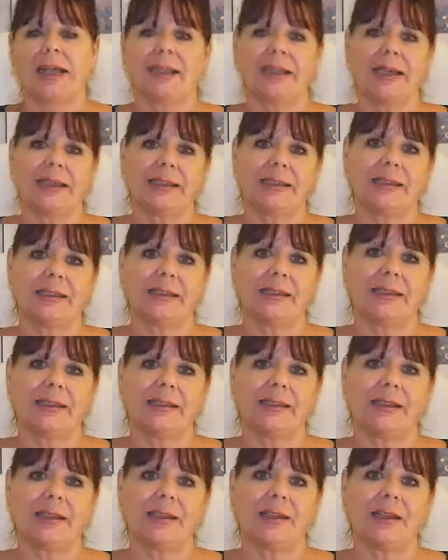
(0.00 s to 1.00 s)
And
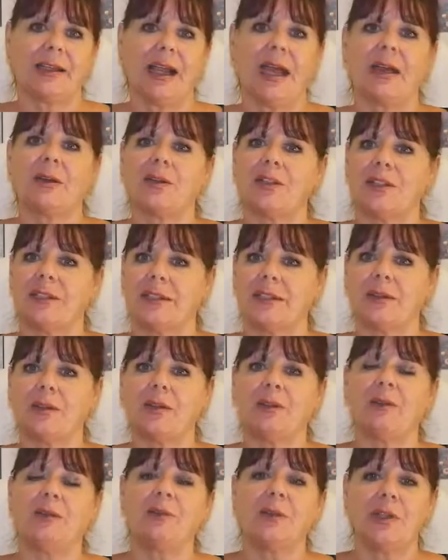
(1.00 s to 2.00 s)
that's how to
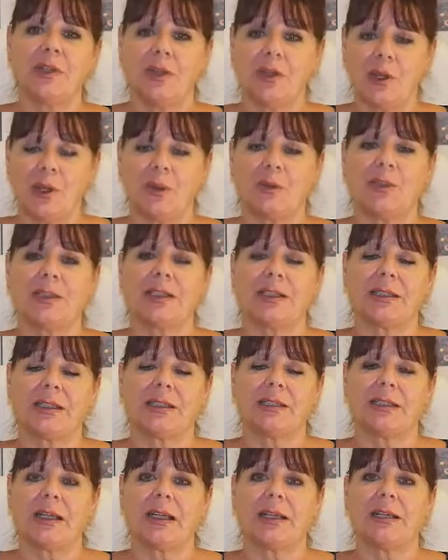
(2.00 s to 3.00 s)
deal with your ghost,
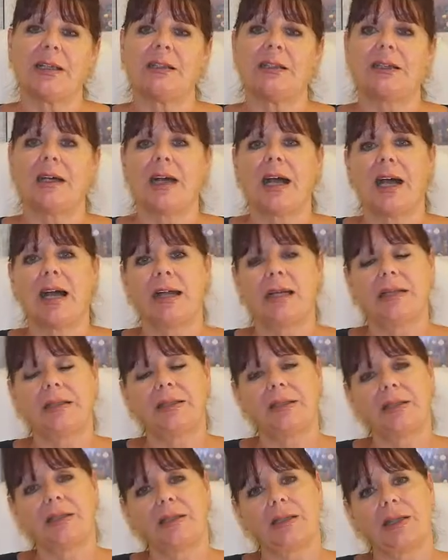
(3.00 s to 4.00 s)
as I say.
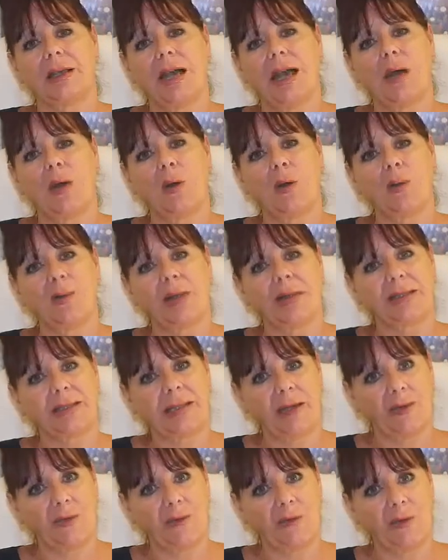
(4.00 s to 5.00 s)
And I hope
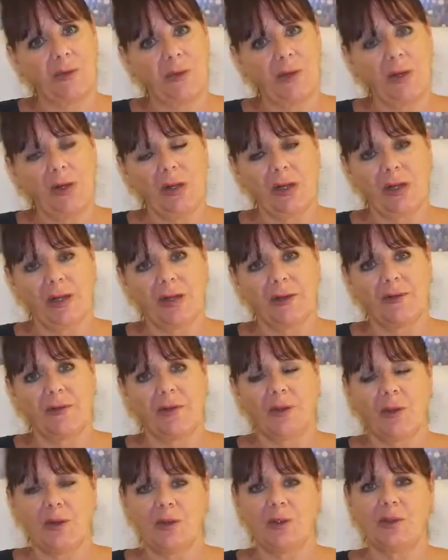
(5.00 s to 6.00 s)
that's helpful
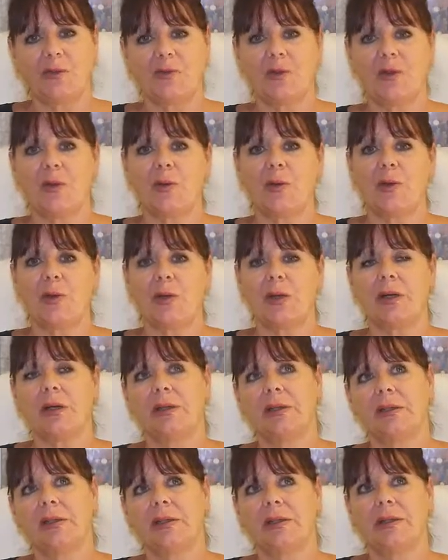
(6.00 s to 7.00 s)
for those of you who
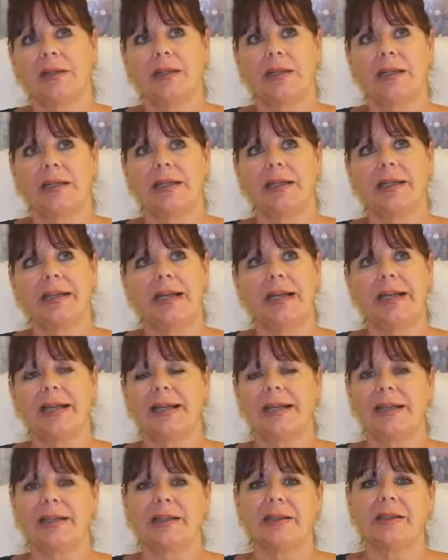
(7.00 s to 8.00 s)
are
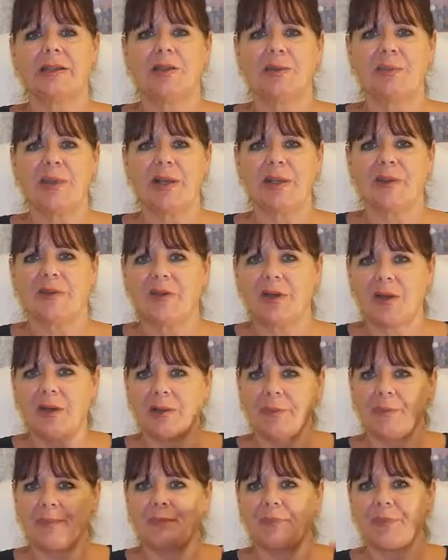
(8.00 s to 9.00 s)
getting in a little bit of
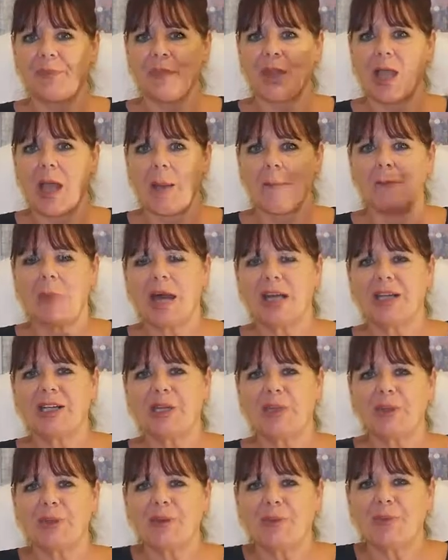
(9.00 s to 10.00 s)
a
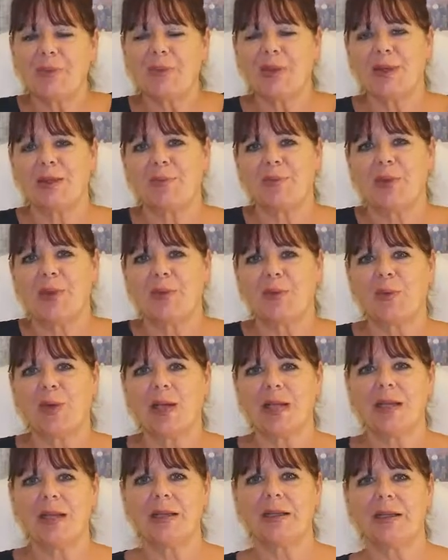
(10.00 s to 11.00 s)
mind loop
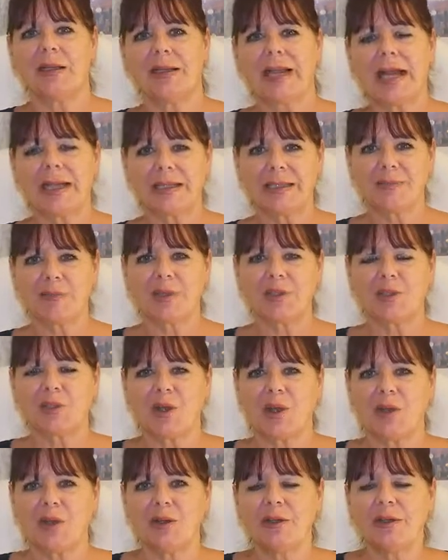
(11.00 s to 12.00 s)
about where
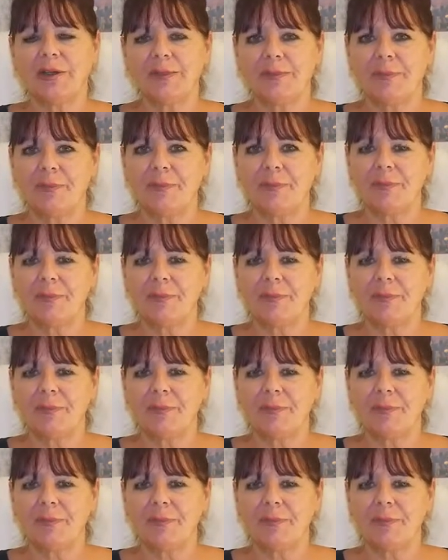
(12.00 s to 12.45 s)
Casper's gone.